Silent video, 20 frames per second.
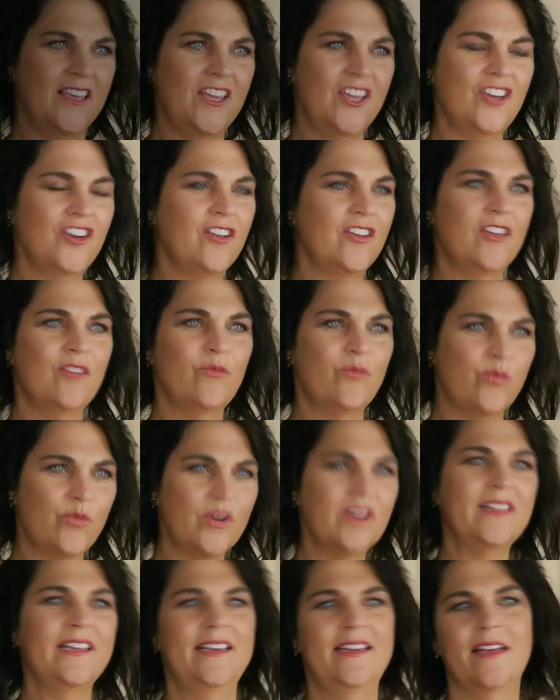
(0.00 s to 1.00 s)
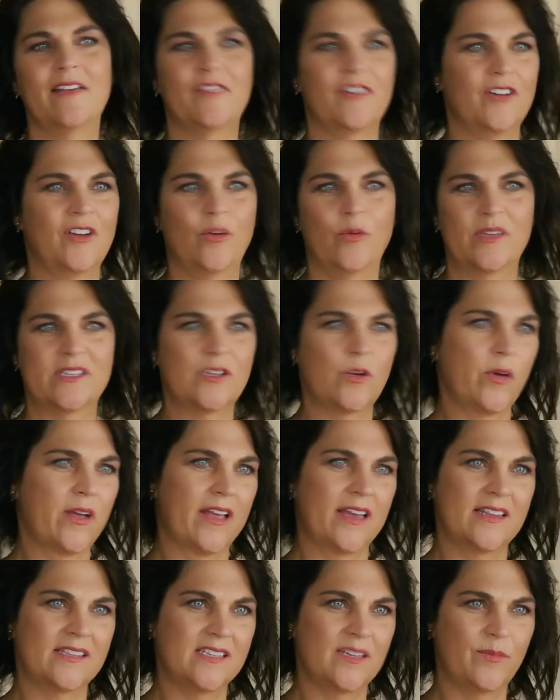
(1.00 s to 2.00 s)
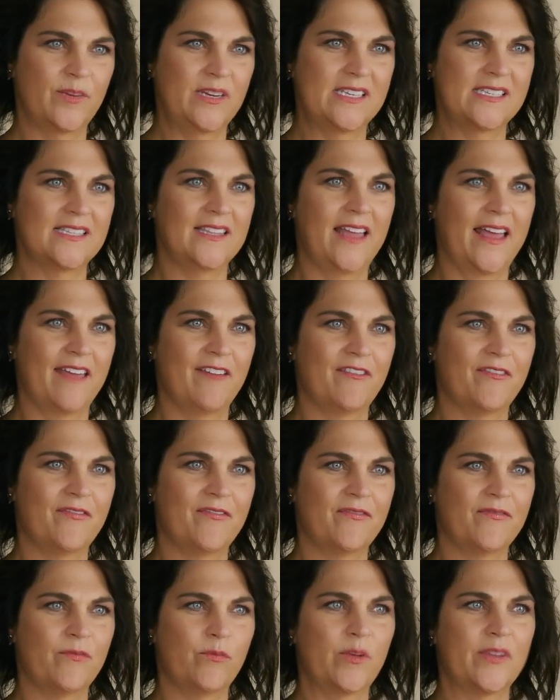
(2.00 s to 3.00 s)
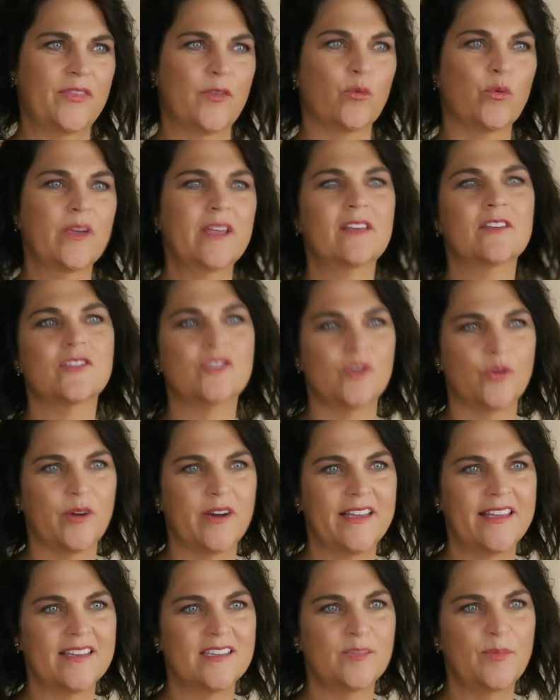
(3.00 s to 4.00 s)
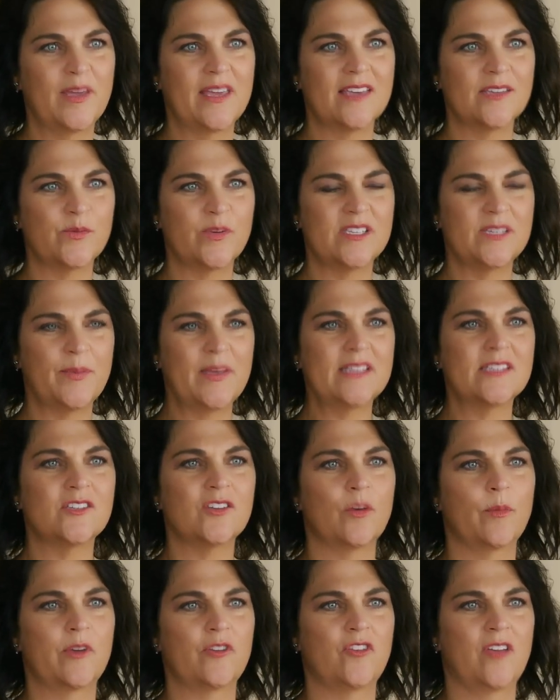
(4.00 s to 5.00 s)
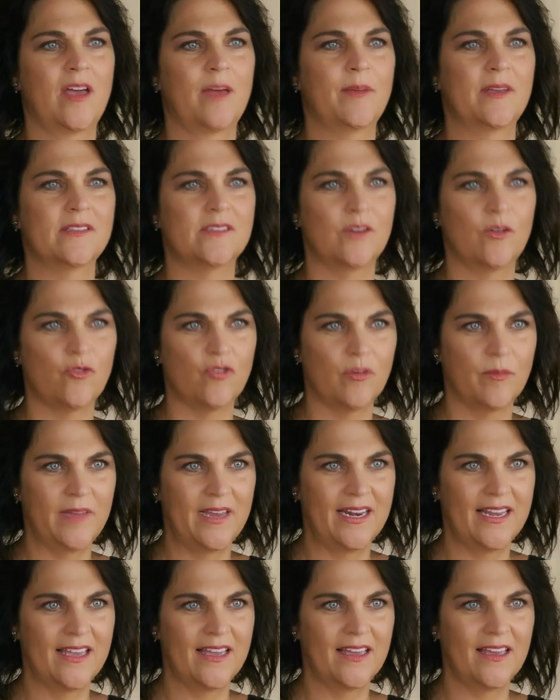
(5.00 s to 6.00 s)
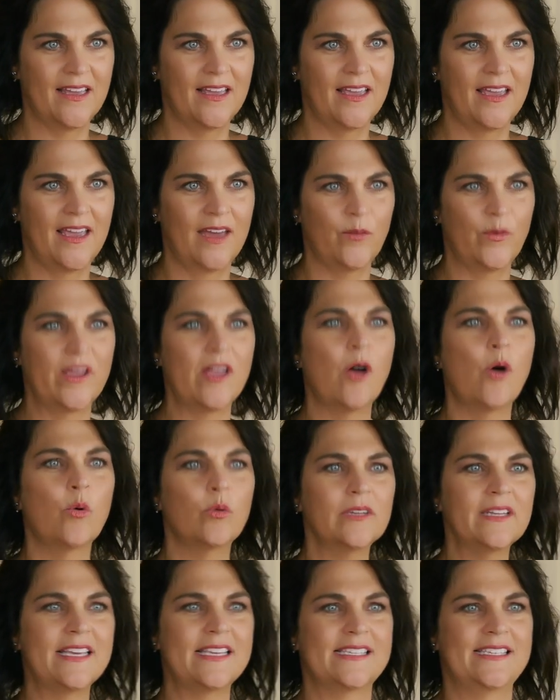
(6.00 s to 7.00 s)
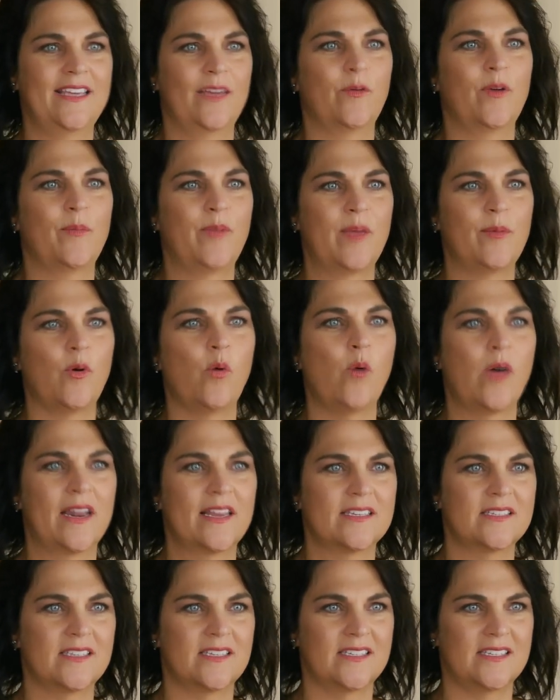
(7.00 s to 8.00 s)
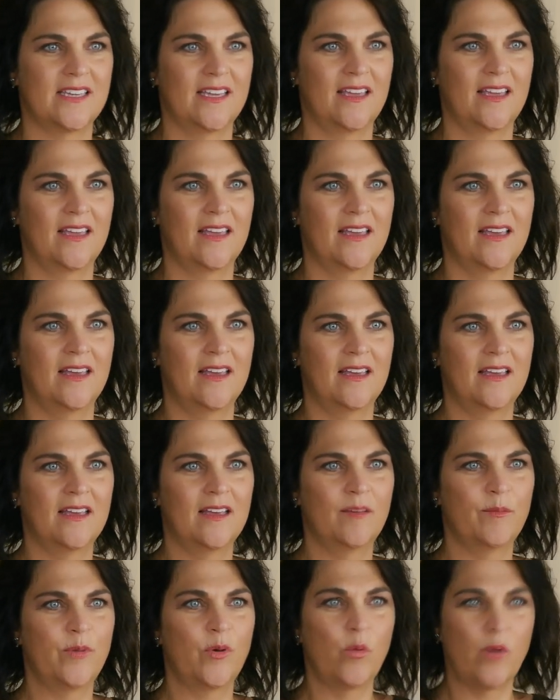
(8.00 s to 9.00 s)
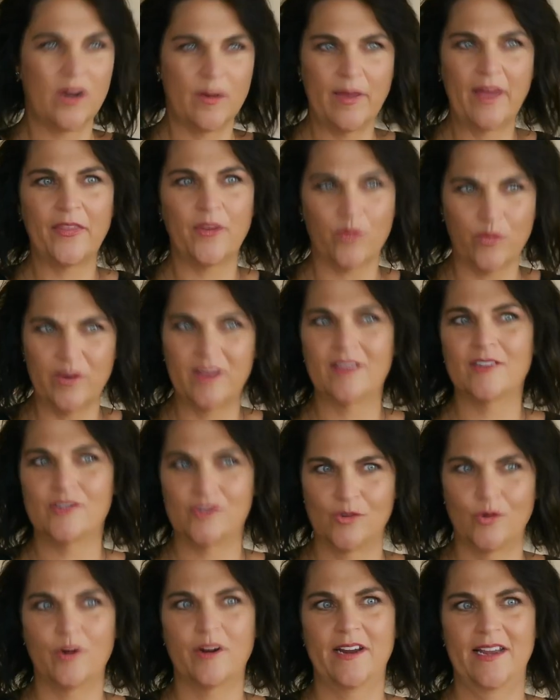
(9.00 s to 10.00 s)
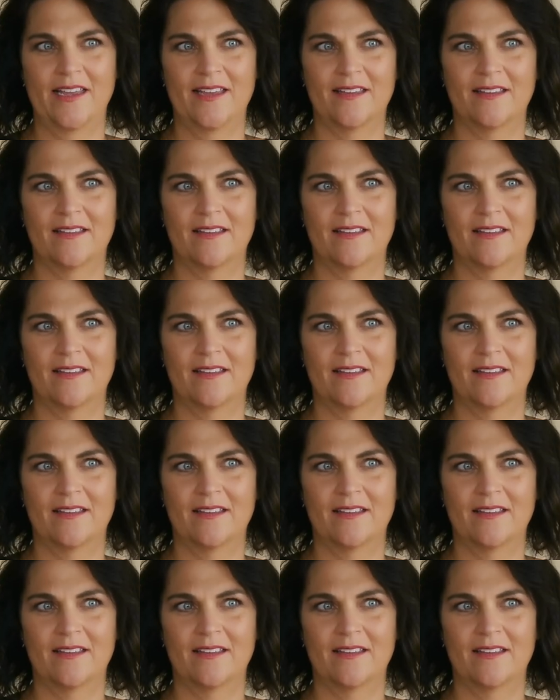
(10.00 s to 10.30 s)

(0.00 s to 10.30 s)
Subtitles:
You know, you really never know what's going on in somebody's life, what the real story is, because we spend so much time on social media and we only see what people want us to see. But what about the real story?